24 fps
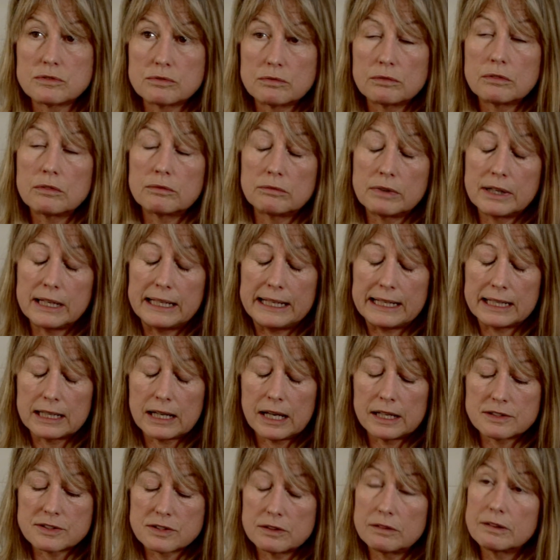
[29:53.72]
really
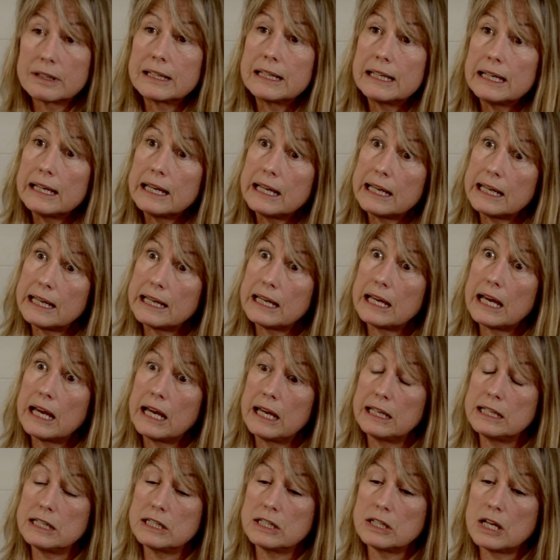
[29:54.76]
kind of sort of key
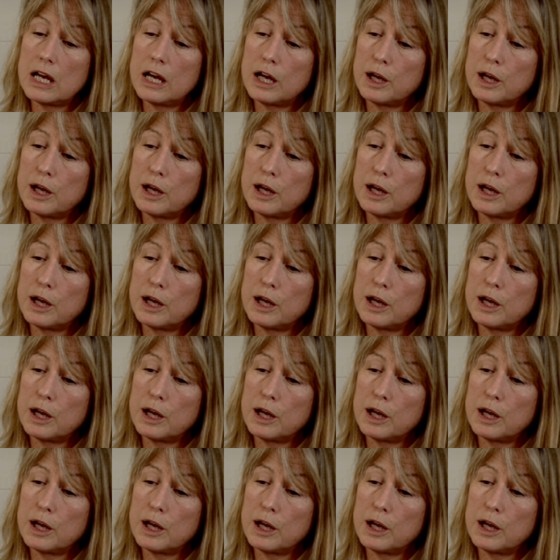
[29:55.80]
in